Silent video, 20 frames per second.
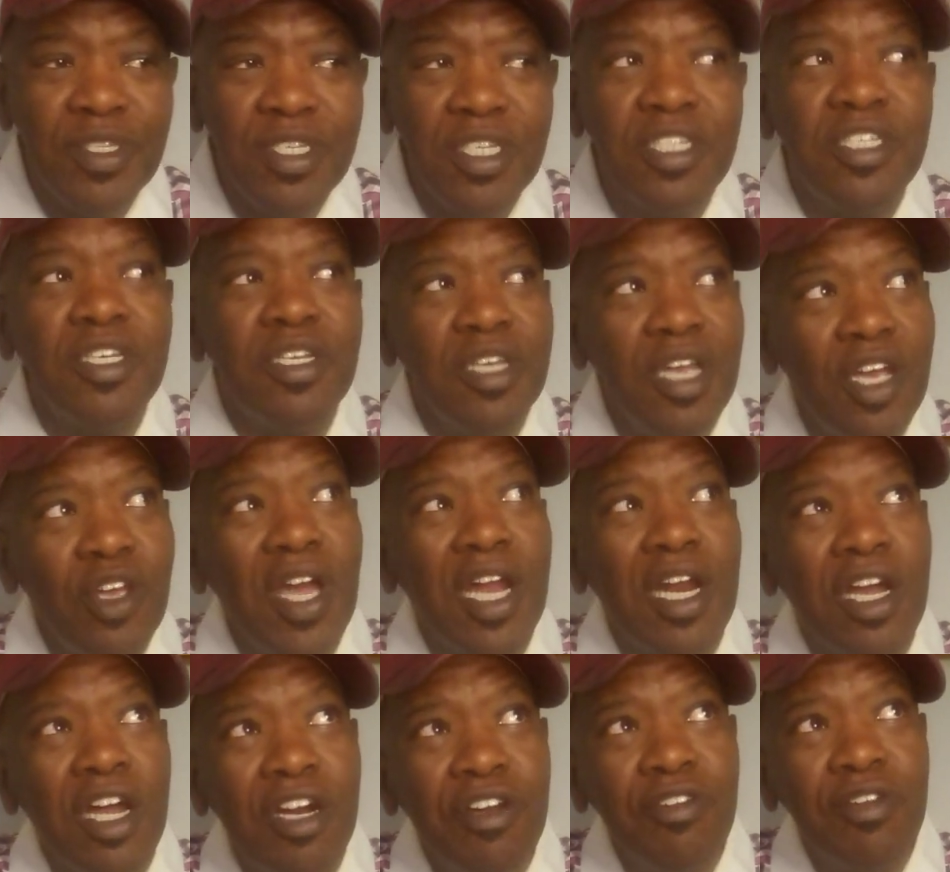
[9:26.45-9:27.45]
I said, "Yeah, you
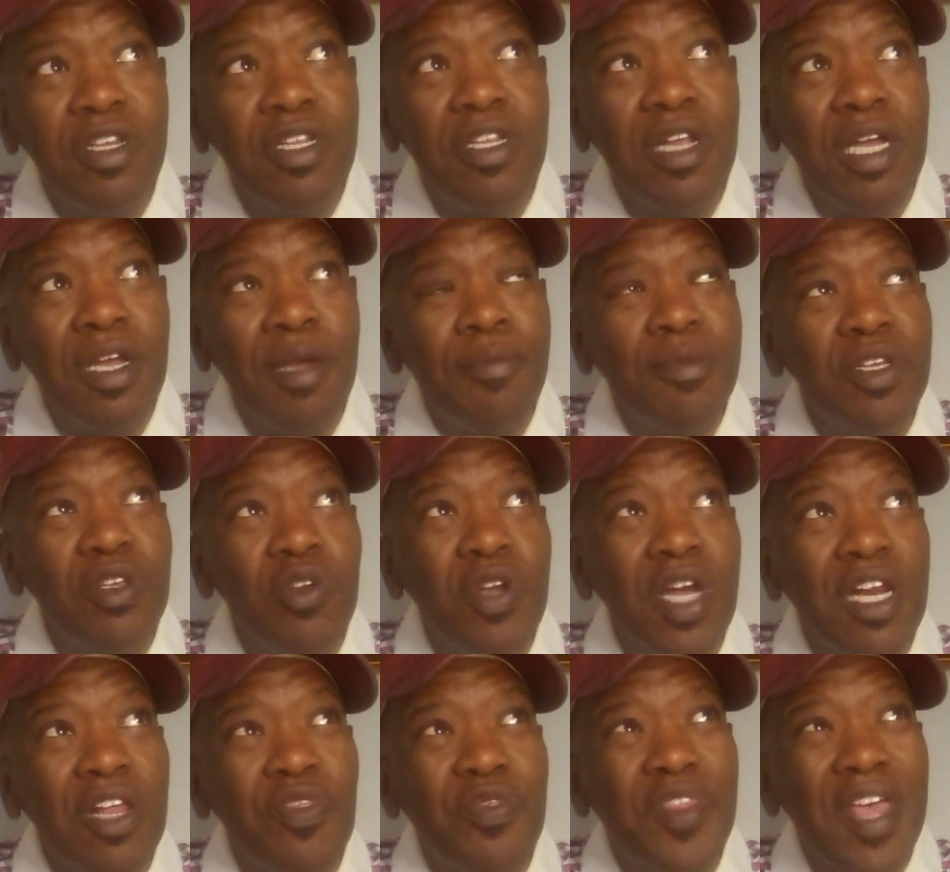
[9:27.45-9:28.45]
got
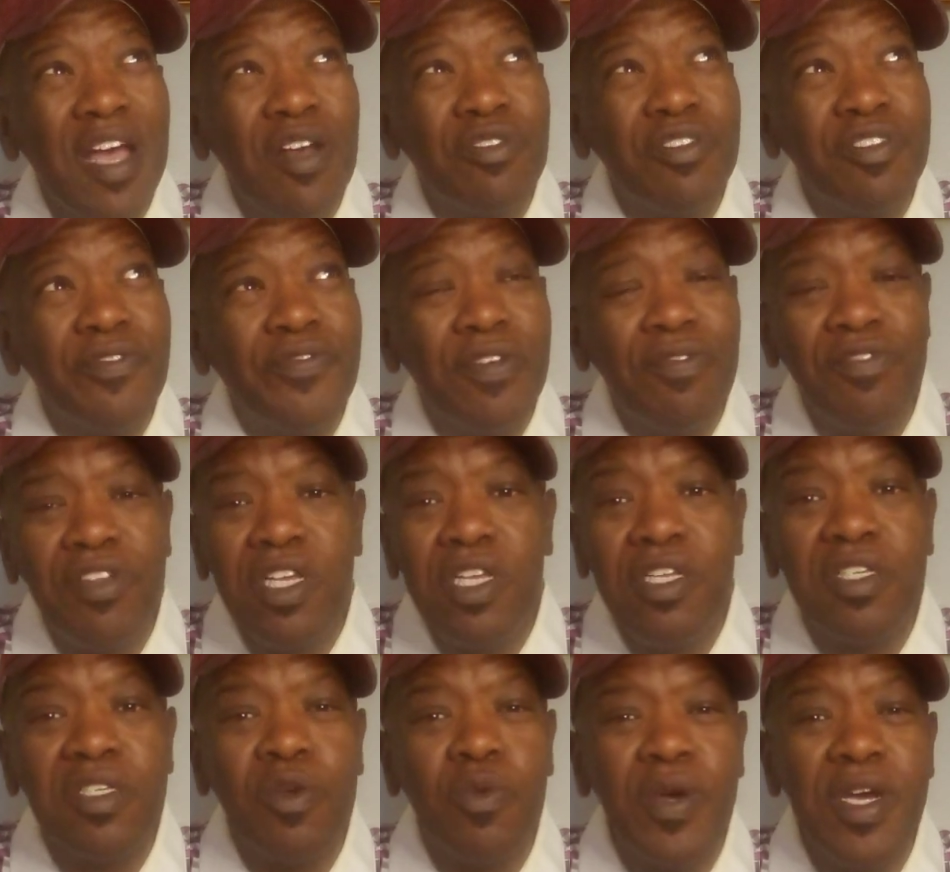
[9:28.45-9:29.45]

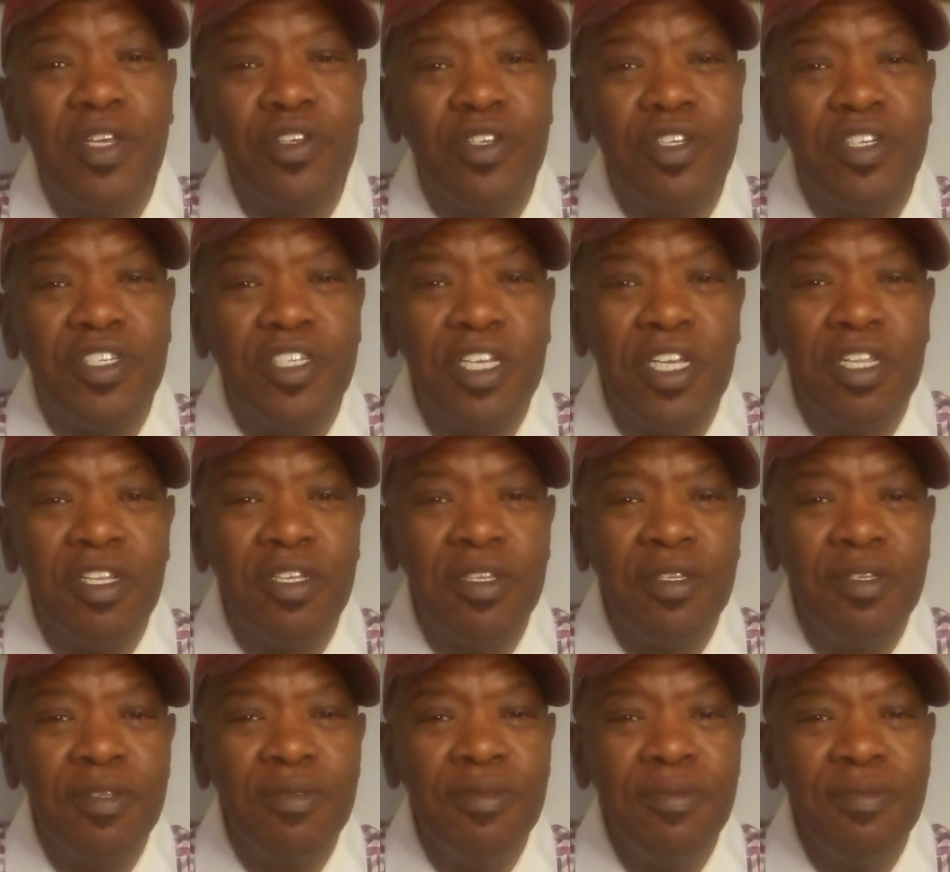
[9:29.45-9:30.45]
1,015 squares on the ceiling."